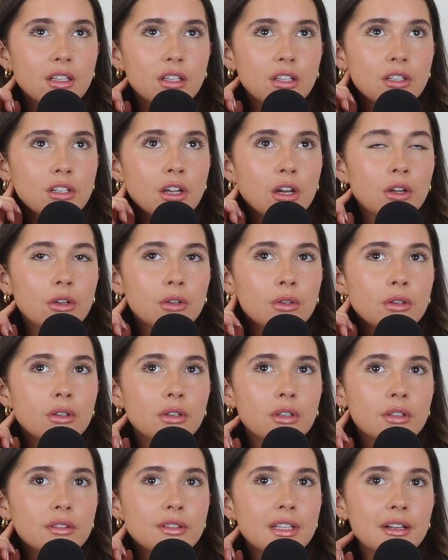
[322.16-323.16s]

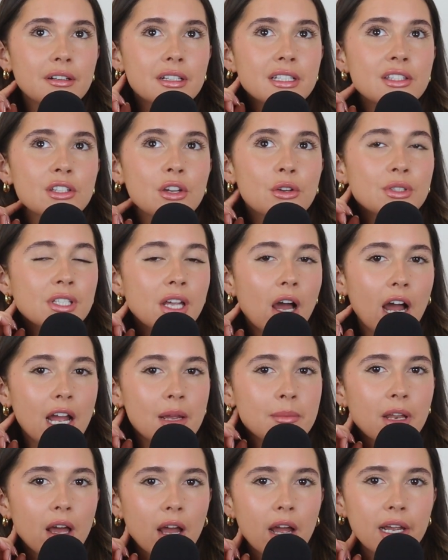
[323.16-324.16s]
there is no
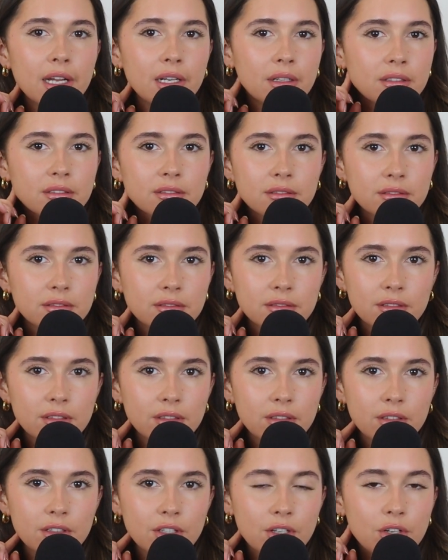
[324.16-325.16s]
timeline.
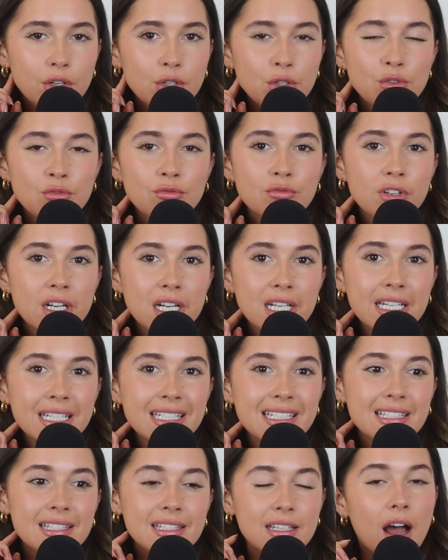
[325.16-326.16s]
You really
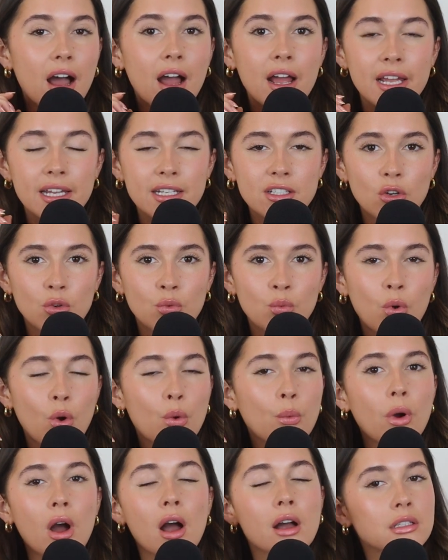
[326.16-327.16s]
decide on
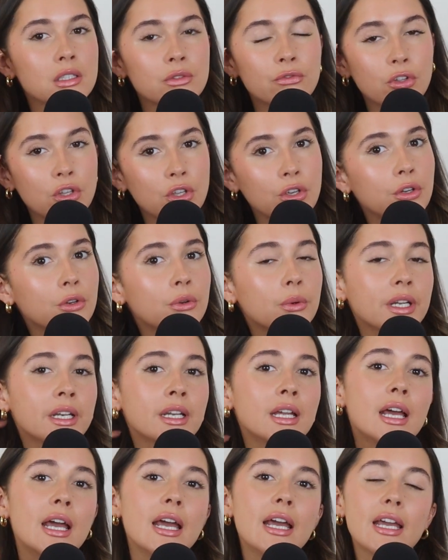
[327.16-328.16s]
what works for you.
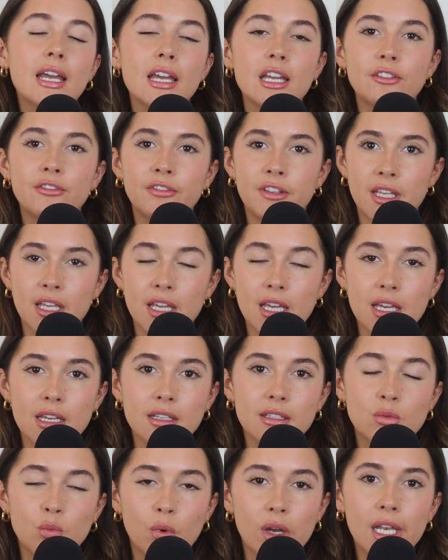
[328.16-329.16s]
And if he
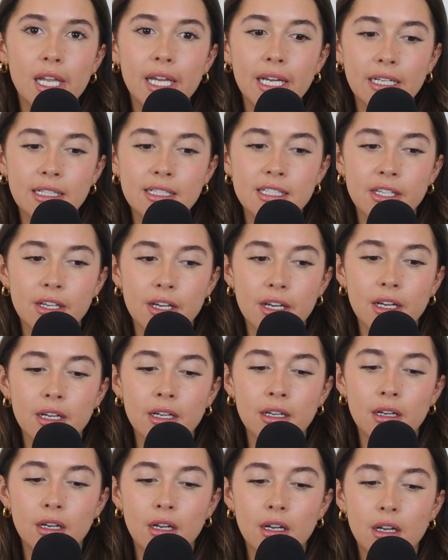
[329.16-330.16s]
is willing
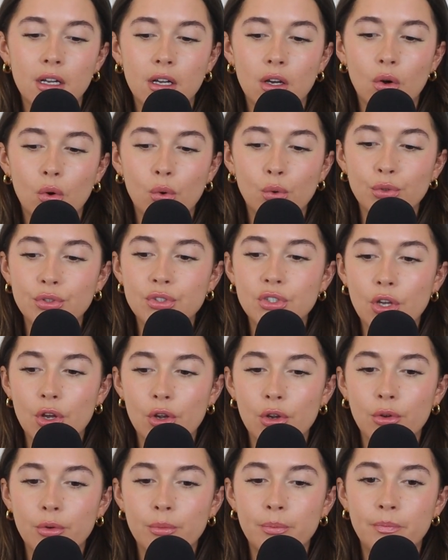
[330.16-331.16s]
to
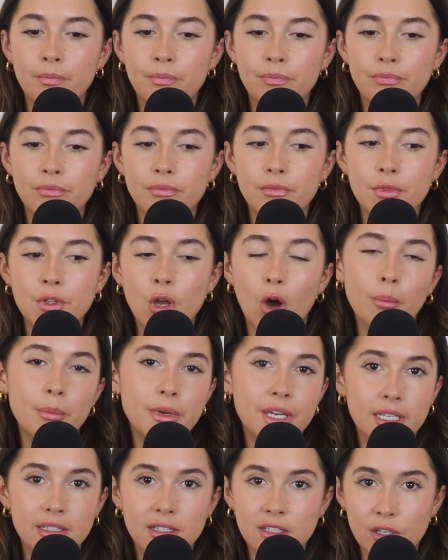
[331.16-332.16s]
also not
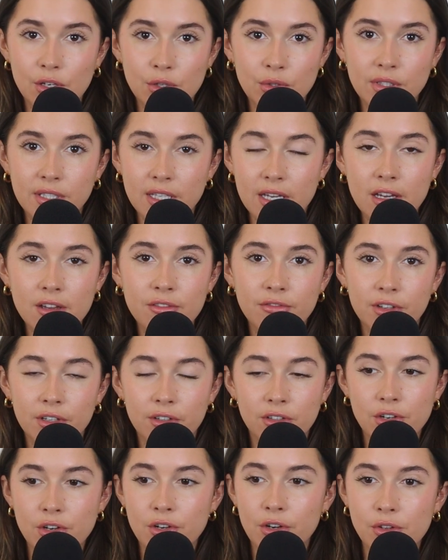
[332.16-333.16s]
be exclusive
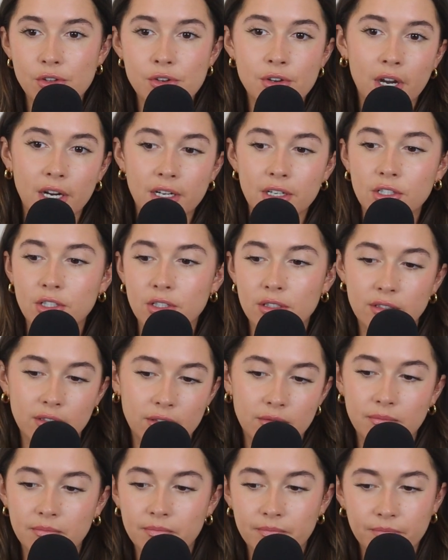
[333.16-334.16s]
and, you kind of just